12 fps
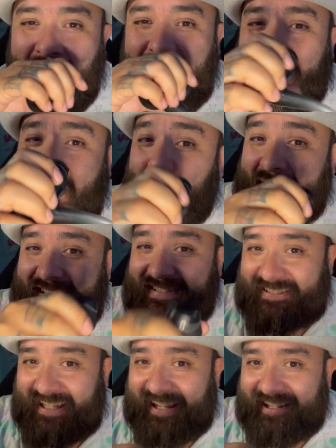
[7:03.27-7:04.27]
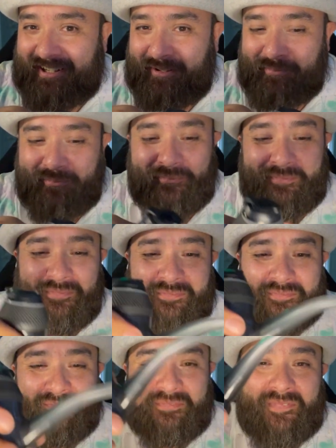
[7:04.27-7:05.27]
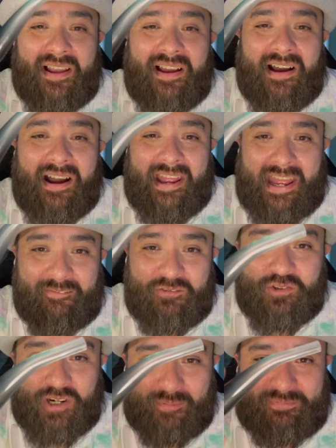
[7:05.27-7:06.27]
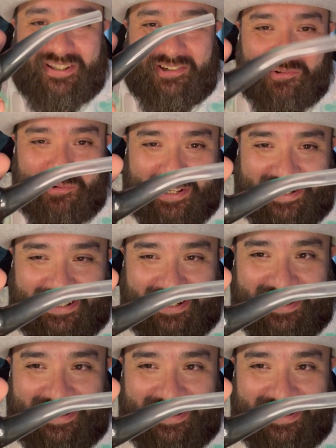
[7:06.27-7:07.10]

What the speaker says: That being said, I have dropped it already.